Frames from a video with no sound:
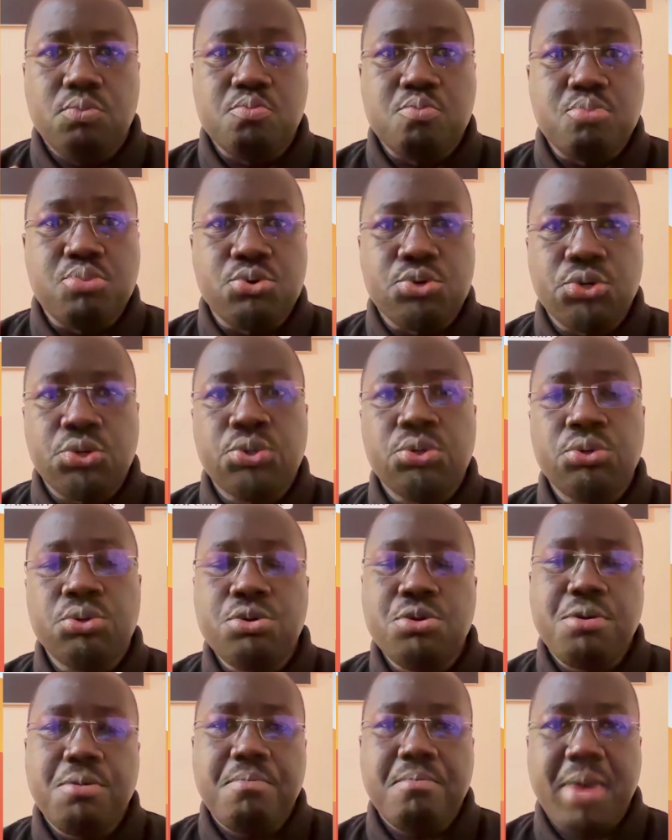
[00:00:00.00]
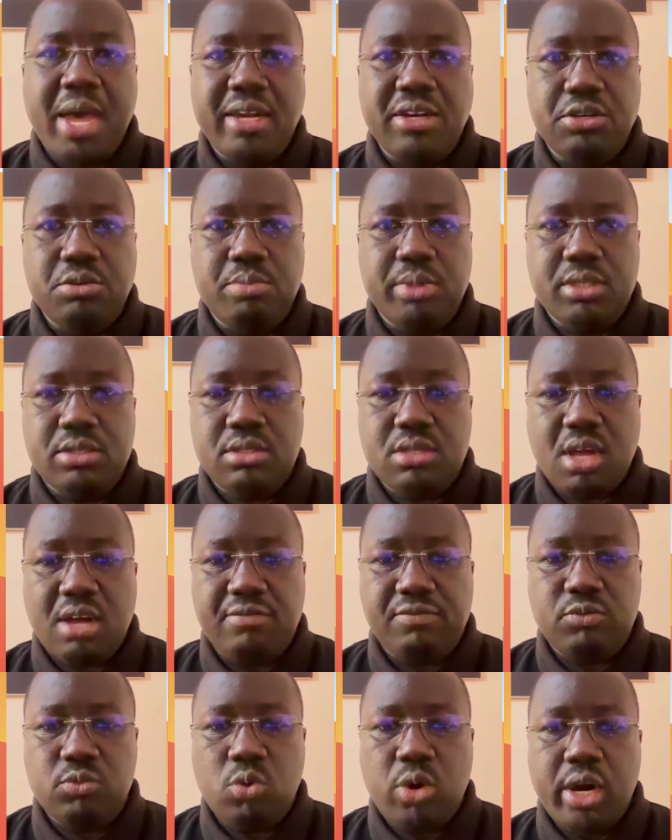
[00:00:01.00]
Breww Management
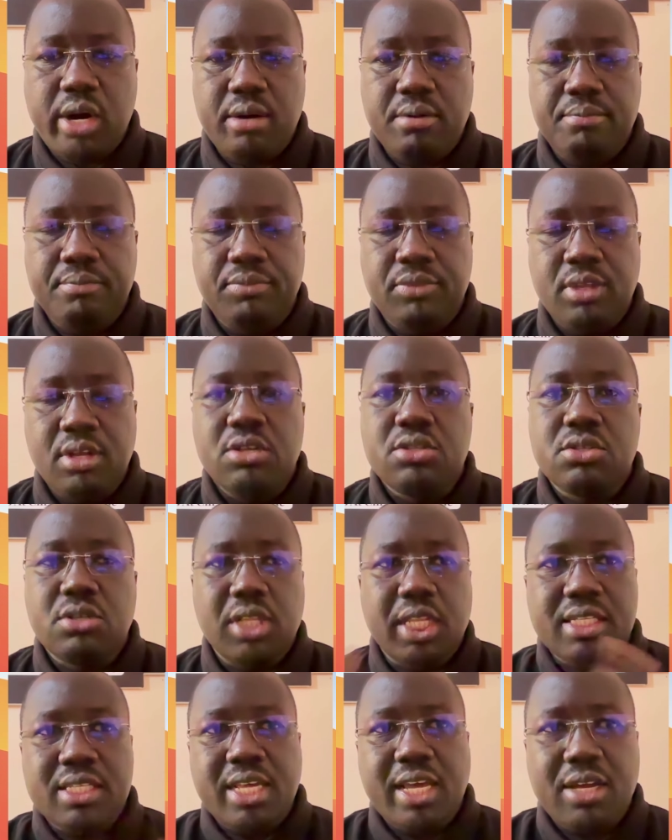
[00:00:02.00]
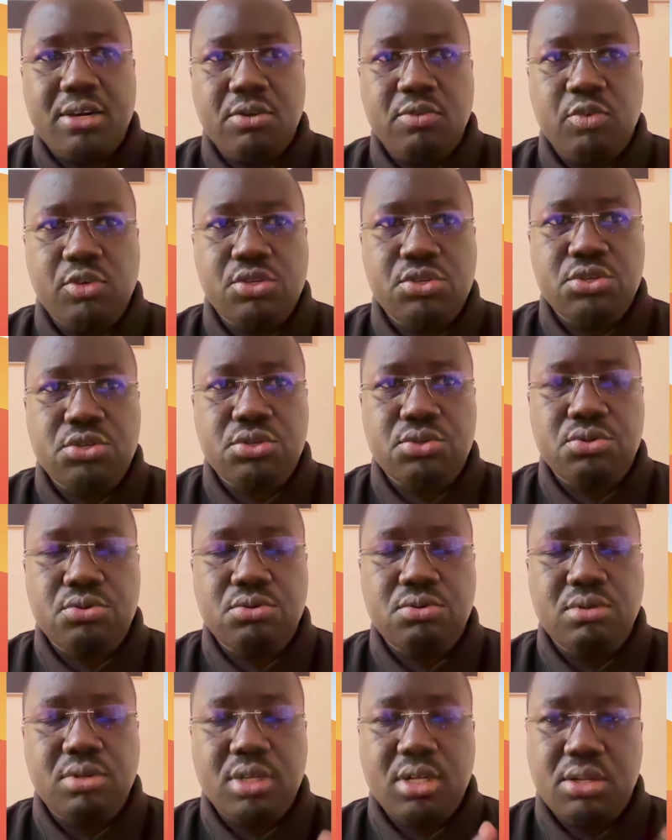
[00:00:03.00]
Software. So let's head over
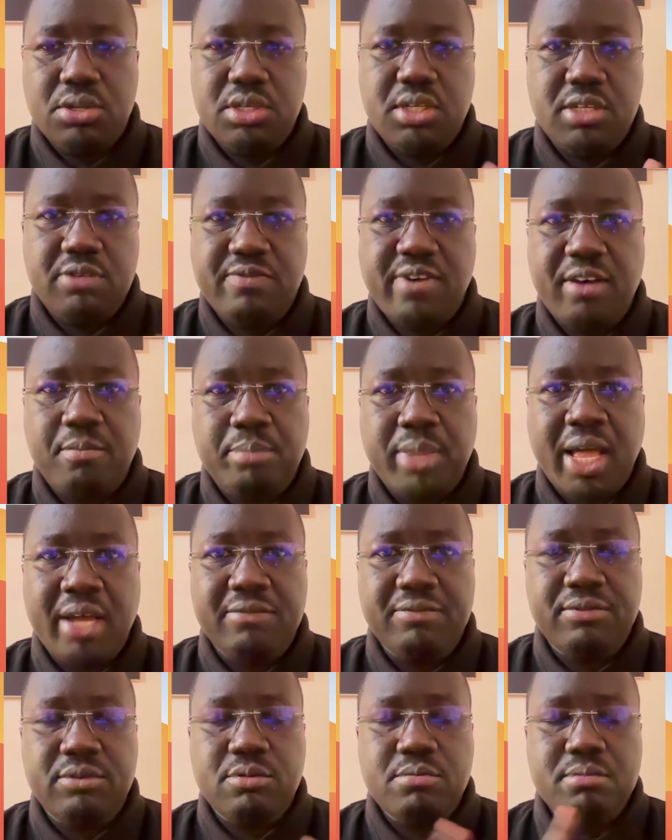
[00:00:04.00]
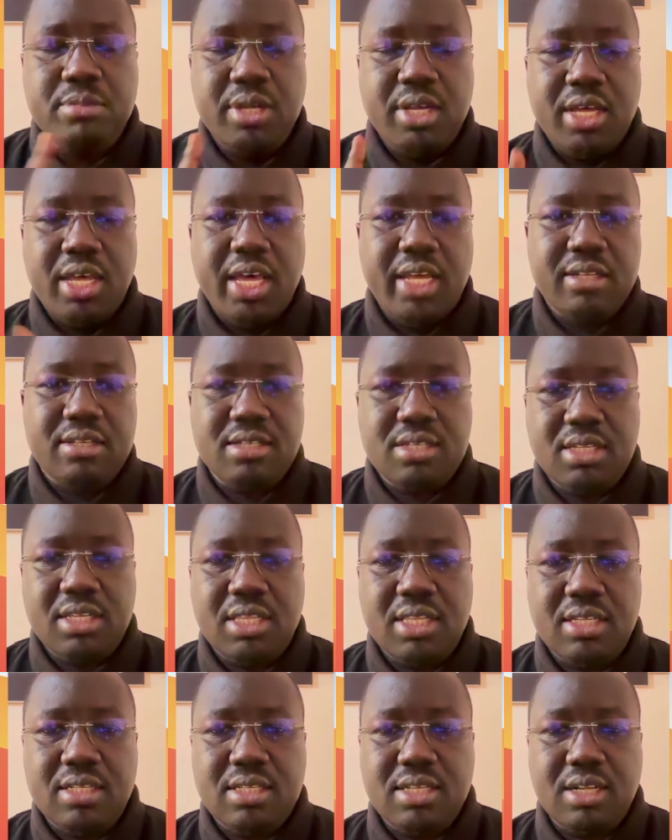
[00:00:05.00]
to the Logistify platform and see
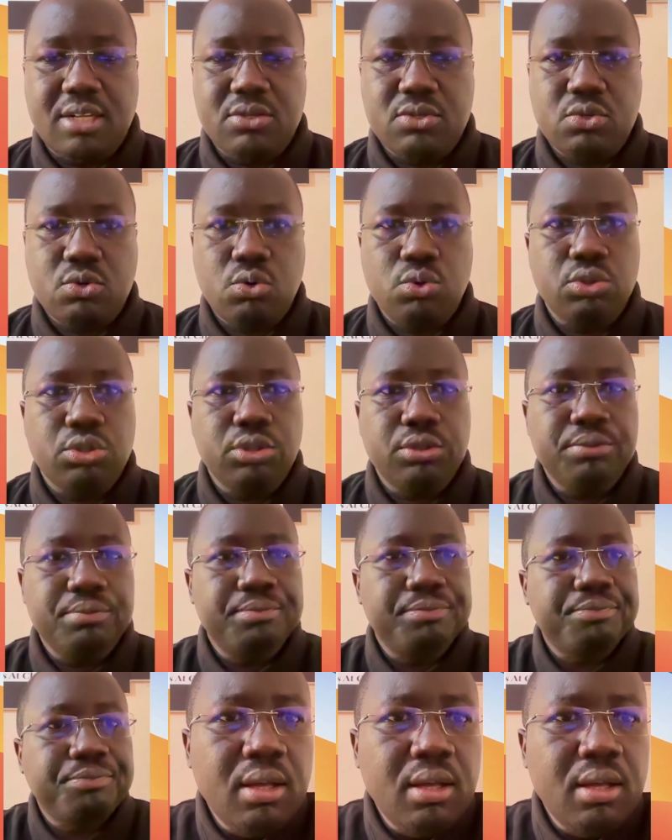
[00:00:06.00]
the sales order.